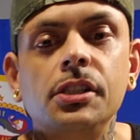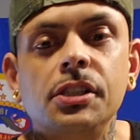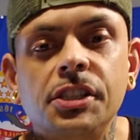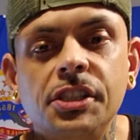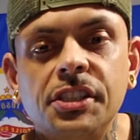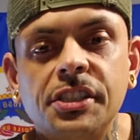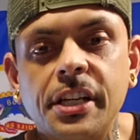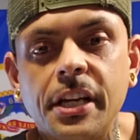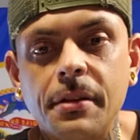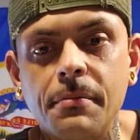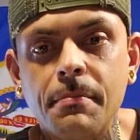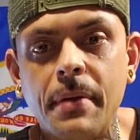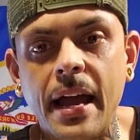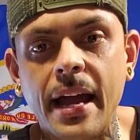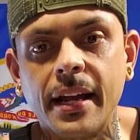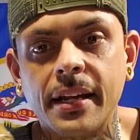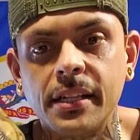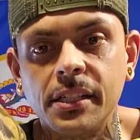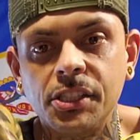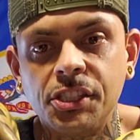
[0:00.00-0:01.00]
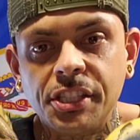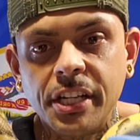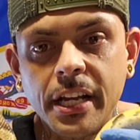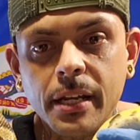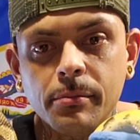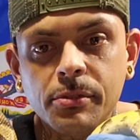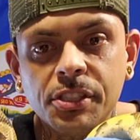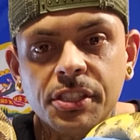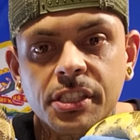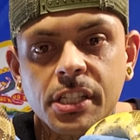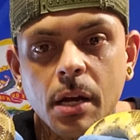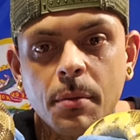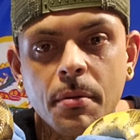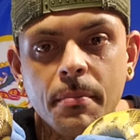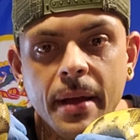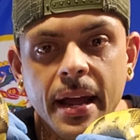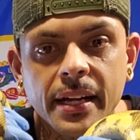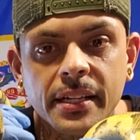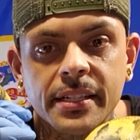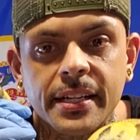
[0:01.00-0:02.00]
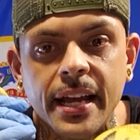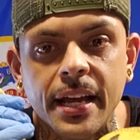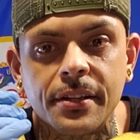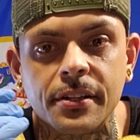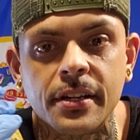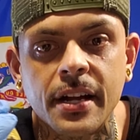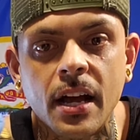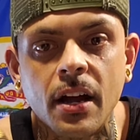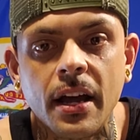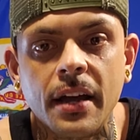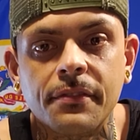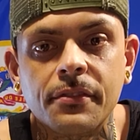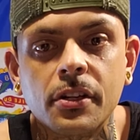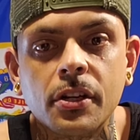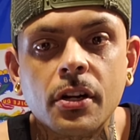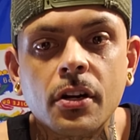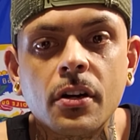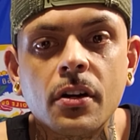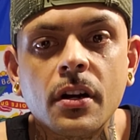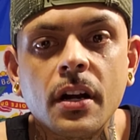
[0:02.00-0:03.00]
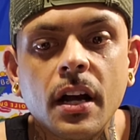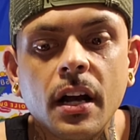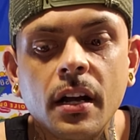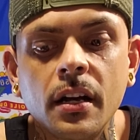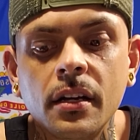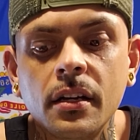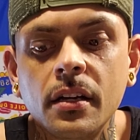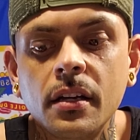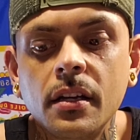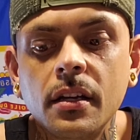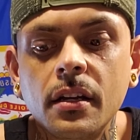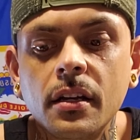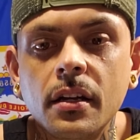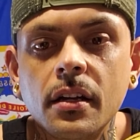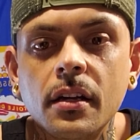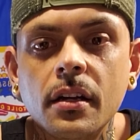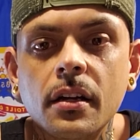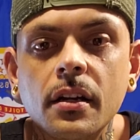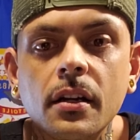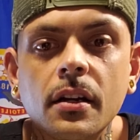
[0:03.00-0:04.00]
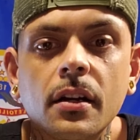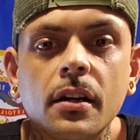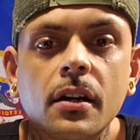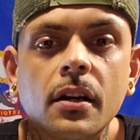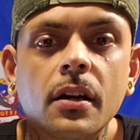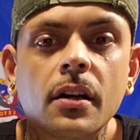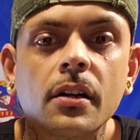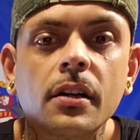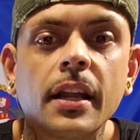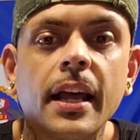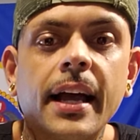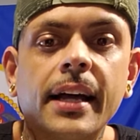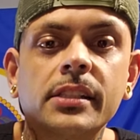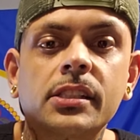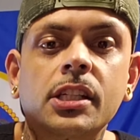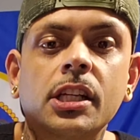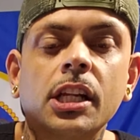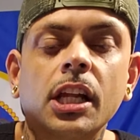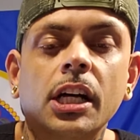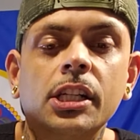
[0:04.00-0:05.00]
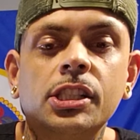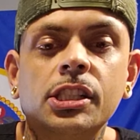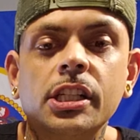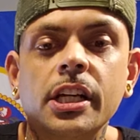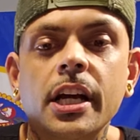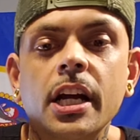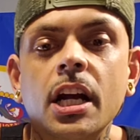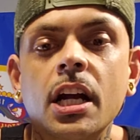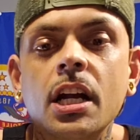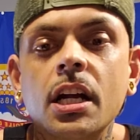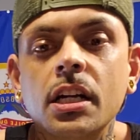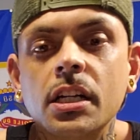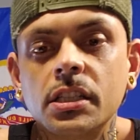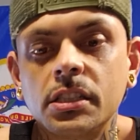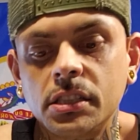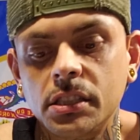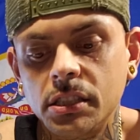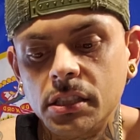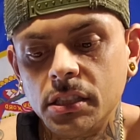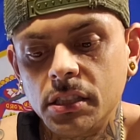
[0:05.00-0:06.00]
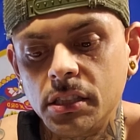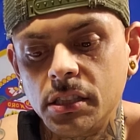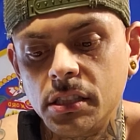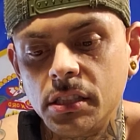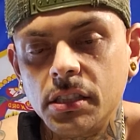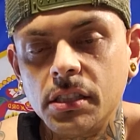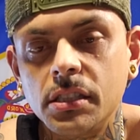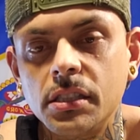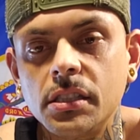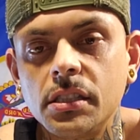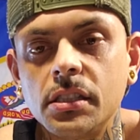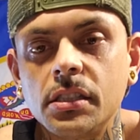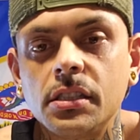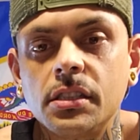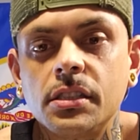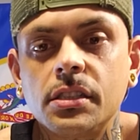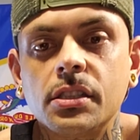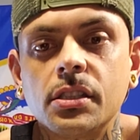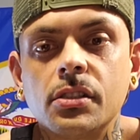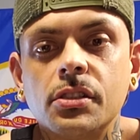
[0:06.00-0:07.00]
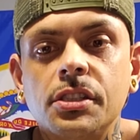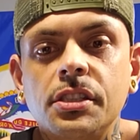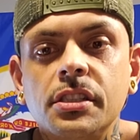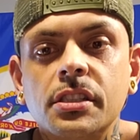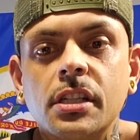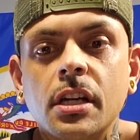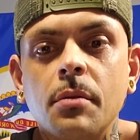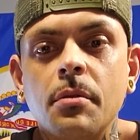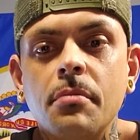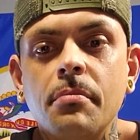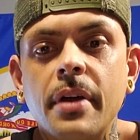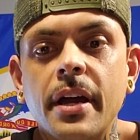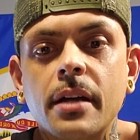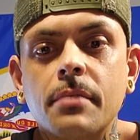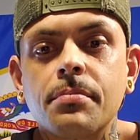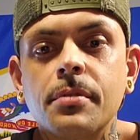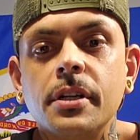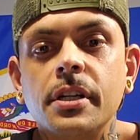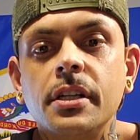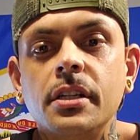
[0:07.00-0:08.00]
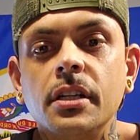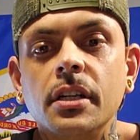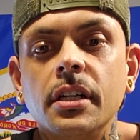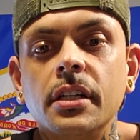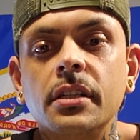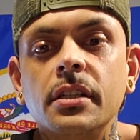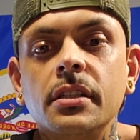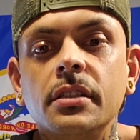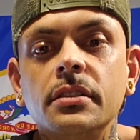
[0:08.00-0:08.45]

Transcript: She's getting back in shape. She's coming back together now after her last clutch there. So she's coming back pretty good.